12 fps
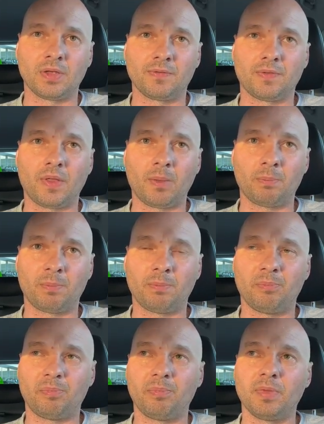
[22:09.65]
If
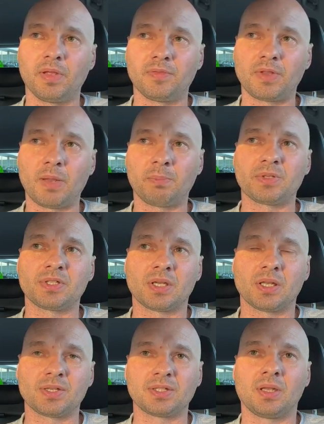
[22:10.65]
that
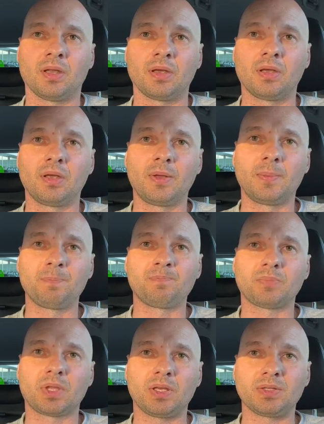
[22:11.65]
particular seller
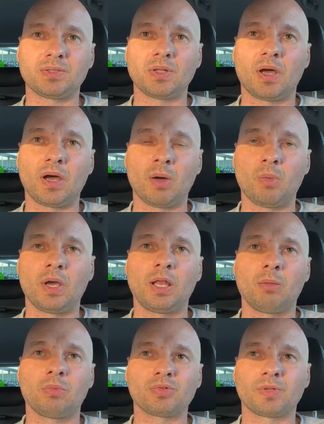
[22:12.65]
is not
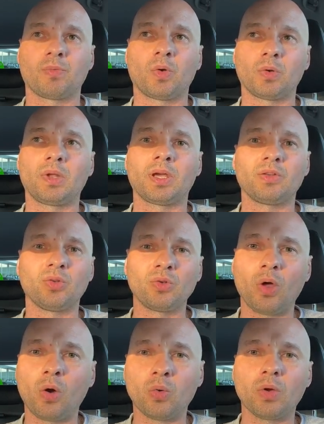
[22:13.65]
available somewhere online, you
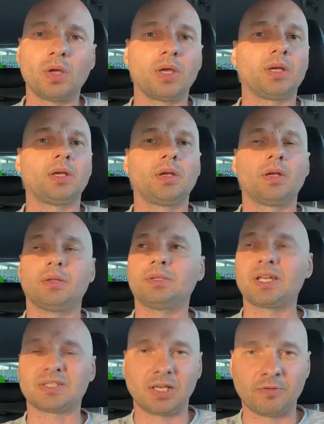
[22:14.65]
know,
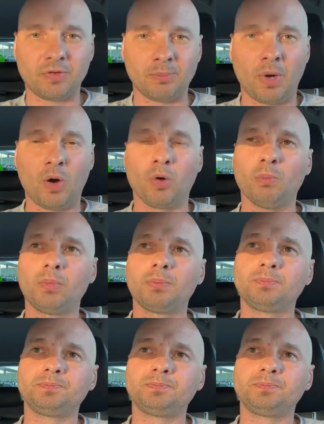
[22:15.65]
they're selling from home